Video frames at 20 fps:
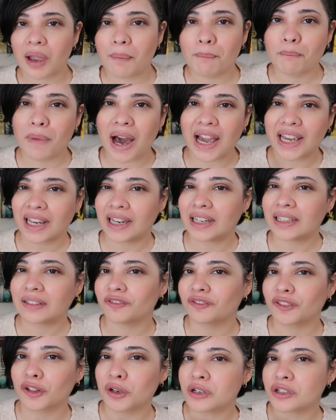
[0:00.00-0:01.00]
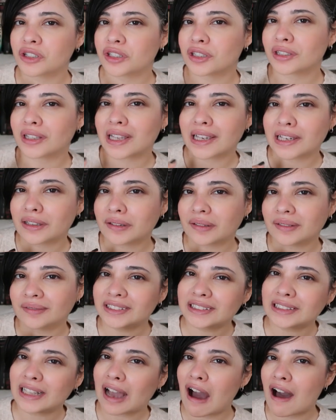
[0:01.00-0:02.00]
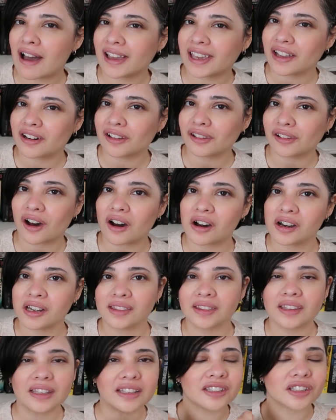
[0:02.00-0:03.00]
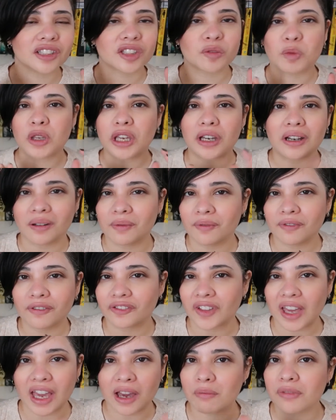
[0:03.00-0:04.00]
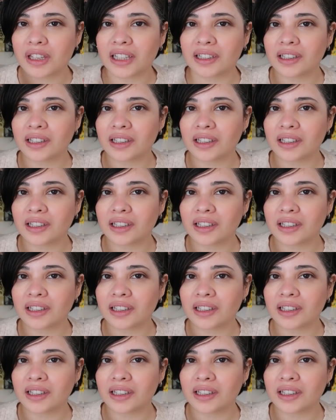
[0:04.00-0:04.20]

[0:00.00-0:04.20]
might at first like not get along and then just become family.